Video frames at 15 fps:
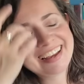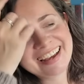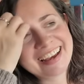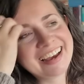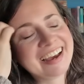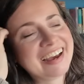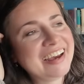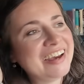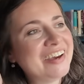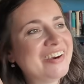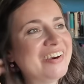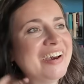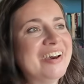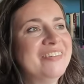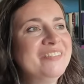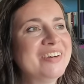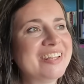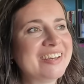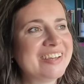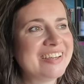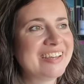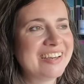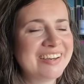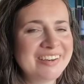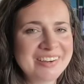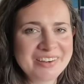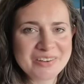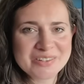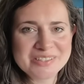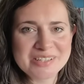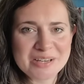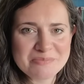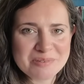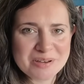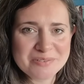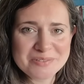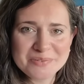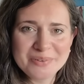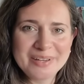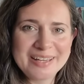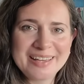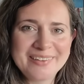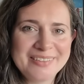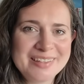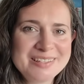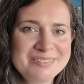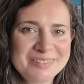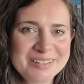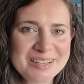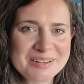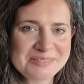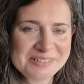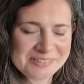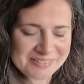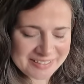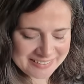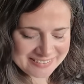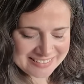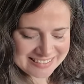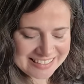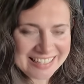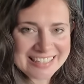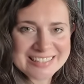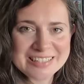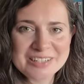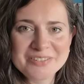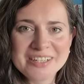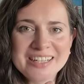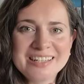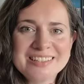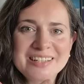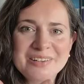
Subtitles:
And when I got up after working on this for a couple of hours, so I realised I